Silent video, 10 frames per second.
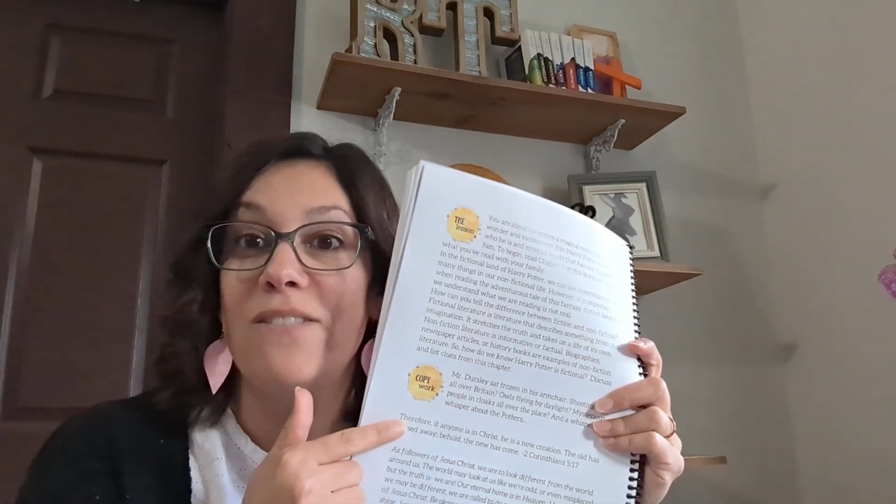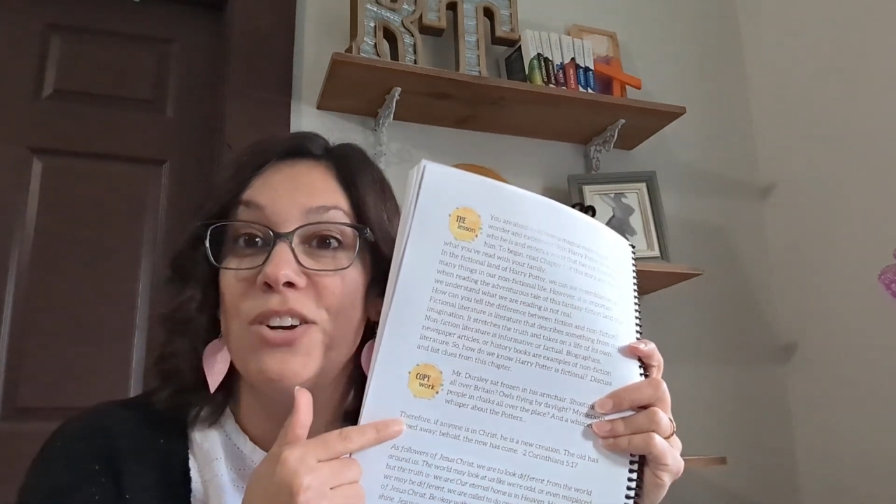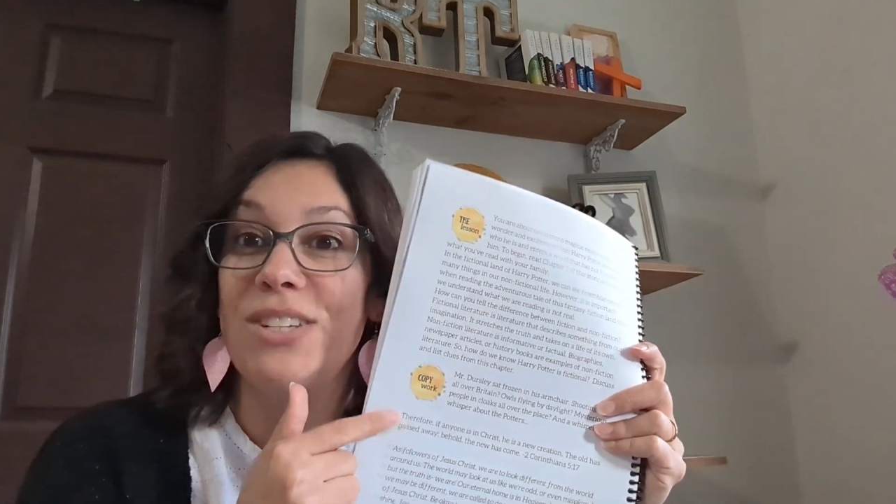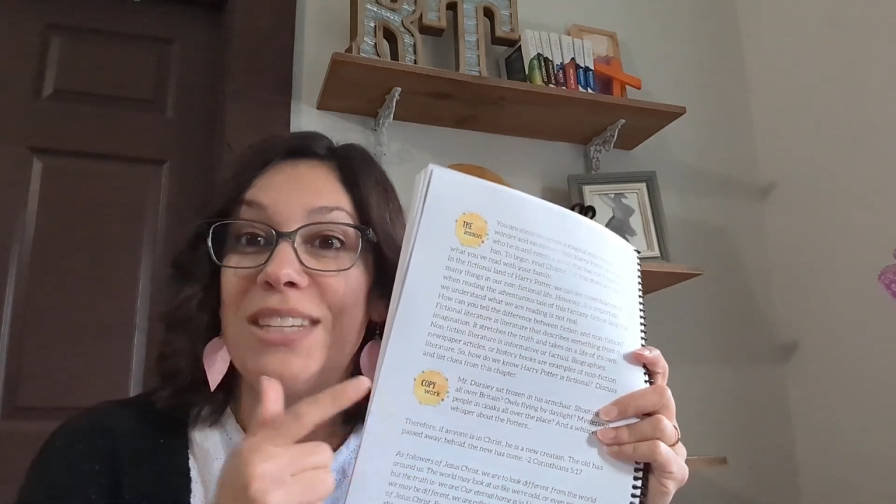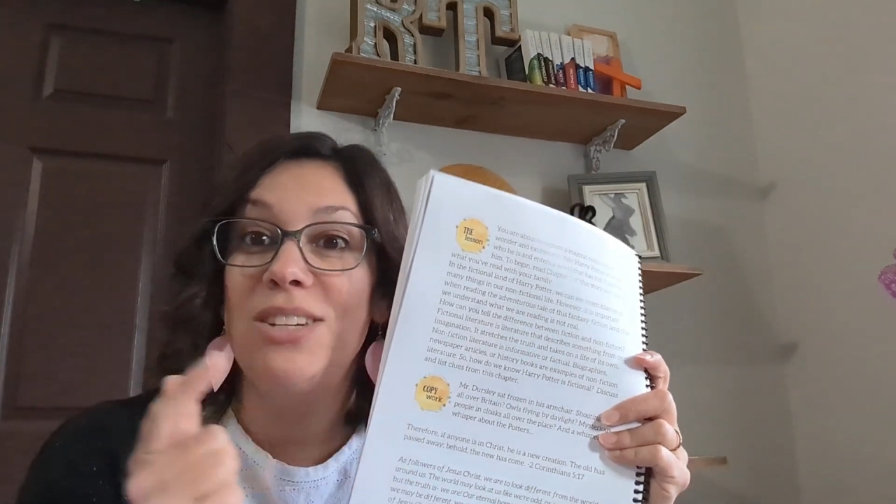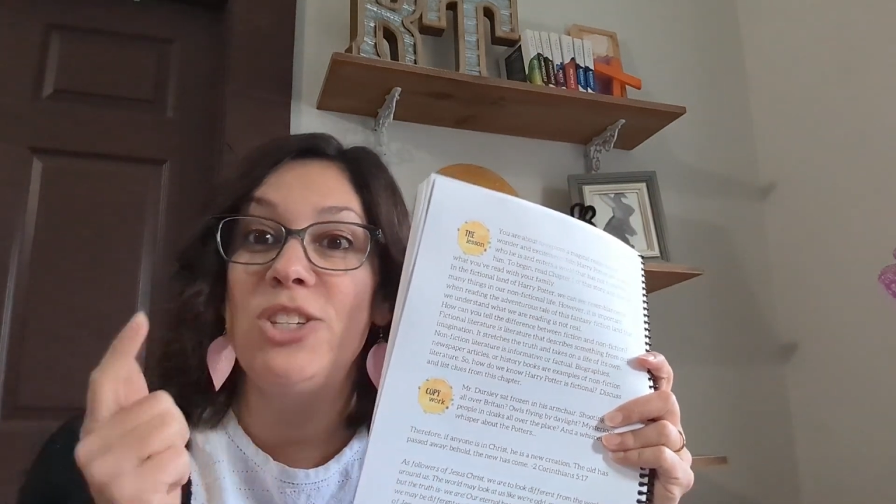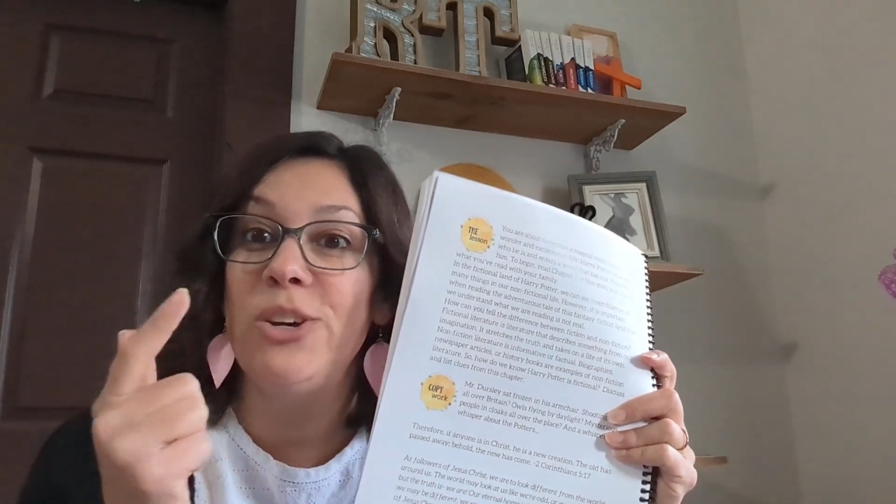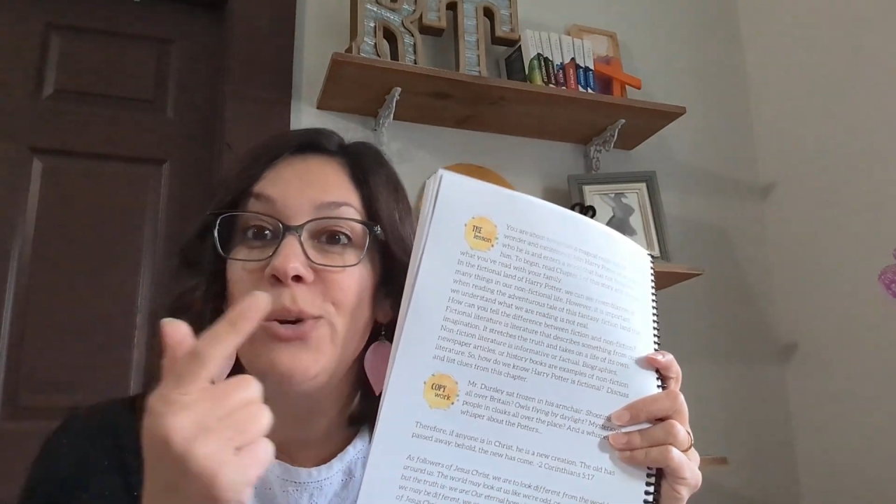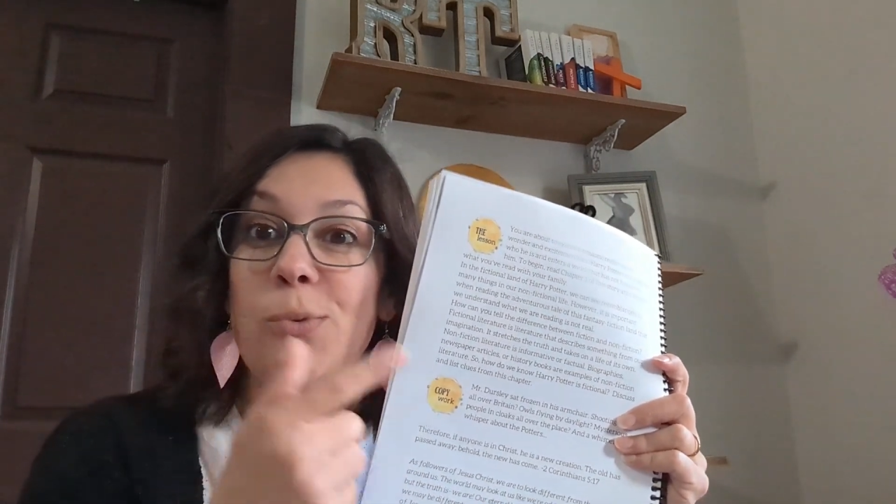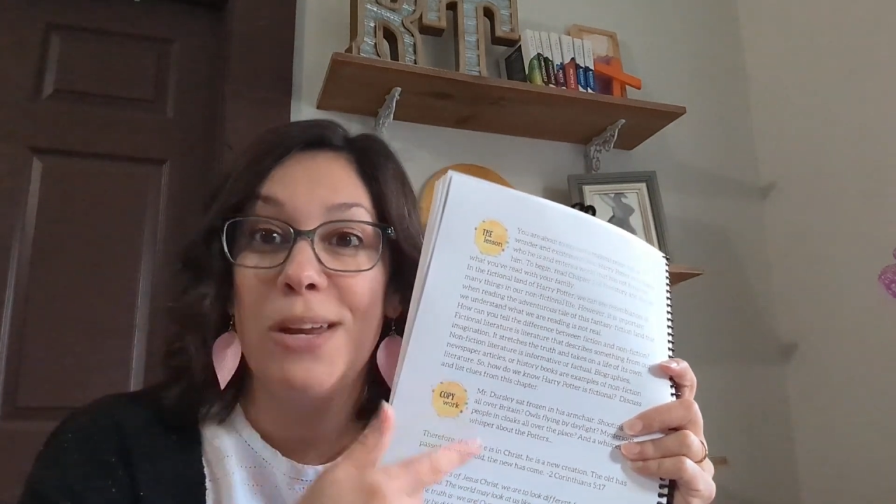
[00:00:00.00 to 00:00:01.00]
verse
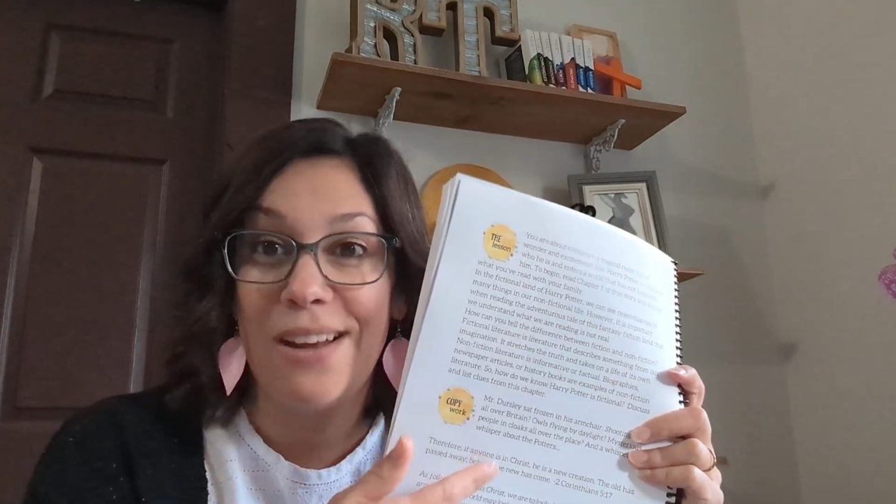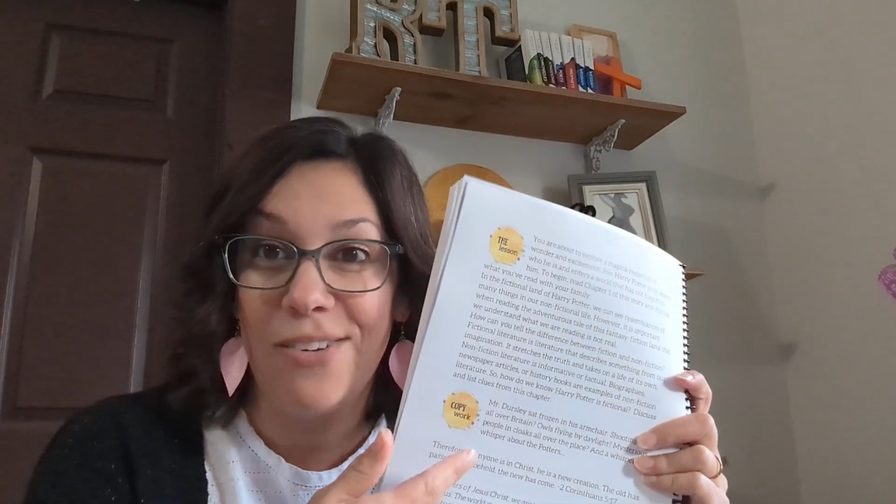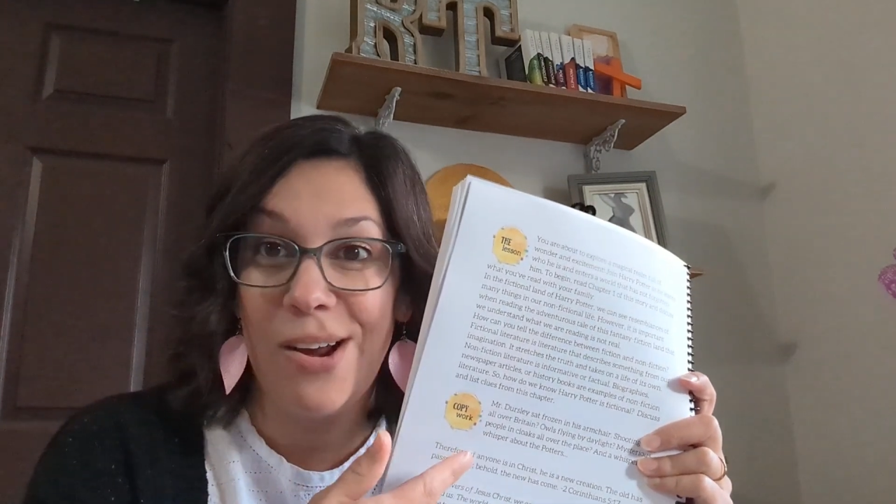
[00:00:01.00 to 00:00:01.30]
into whatever